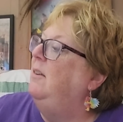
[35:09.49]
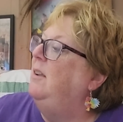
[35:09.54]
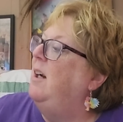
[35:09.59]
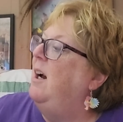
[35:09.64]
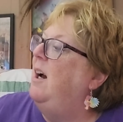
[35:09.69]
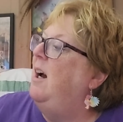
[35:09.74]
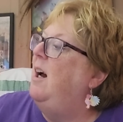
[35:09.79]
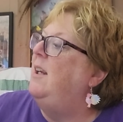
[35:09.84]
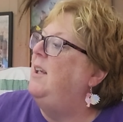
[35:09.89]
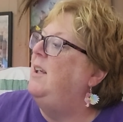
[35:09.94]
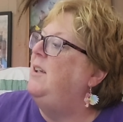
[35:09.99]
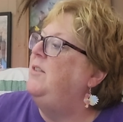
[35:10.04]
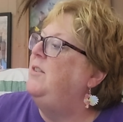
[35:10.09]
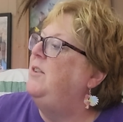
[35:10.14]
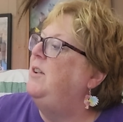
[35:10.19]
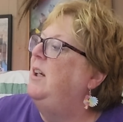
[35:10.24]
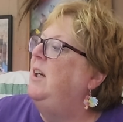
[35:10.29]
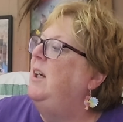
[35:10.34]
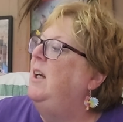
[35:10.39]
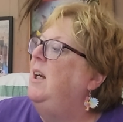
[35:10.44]

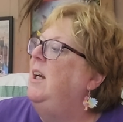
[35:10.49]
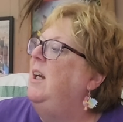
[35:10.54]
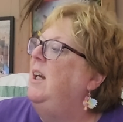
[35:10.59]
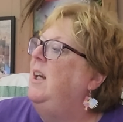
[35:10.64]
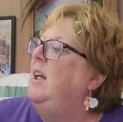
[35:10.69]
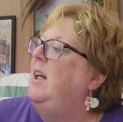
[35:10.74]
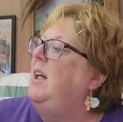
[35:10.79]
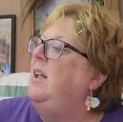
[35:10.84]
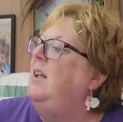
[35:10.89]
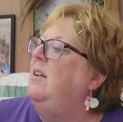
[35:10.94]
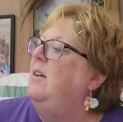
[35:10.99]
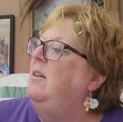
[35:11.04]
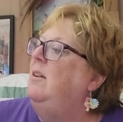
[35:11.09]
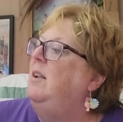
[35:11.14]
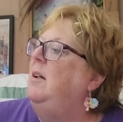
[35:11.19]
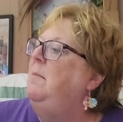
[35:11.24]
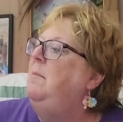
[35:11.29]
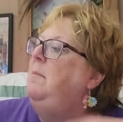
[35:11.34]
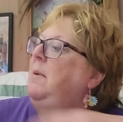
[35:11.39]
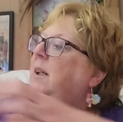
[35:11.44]
cottage in
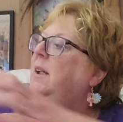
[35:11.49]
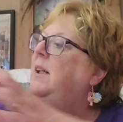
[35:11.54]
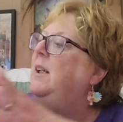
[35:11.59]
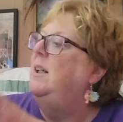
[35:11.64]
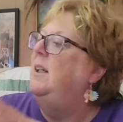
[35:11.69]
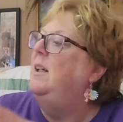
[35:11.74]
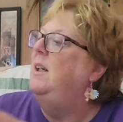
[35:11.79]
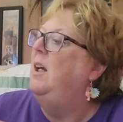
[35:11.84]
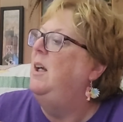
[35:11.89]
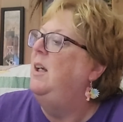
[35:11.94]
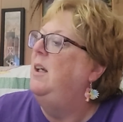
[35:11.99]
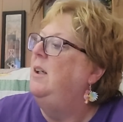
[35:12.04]
Olympia,